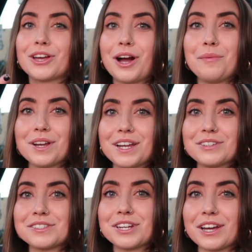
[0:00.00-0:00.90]
got my
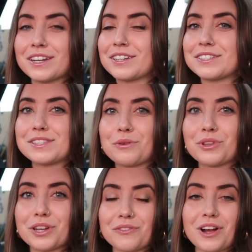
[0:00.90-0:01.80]
nails done because they
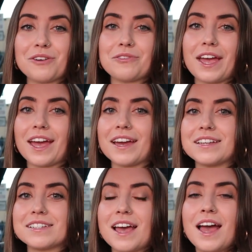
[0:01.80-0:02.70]
were looking rough,
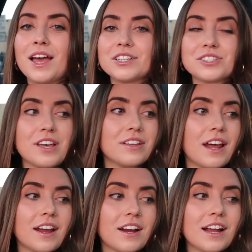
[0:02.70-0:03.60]
and Giselle and
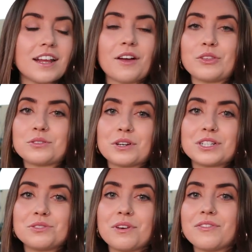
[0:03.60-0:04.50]
I are heading out the
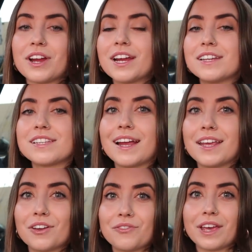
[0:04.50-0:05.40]
door to a very
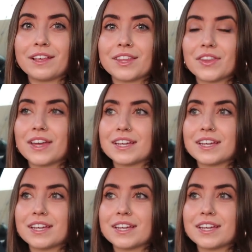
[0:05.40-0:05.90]
exciting event that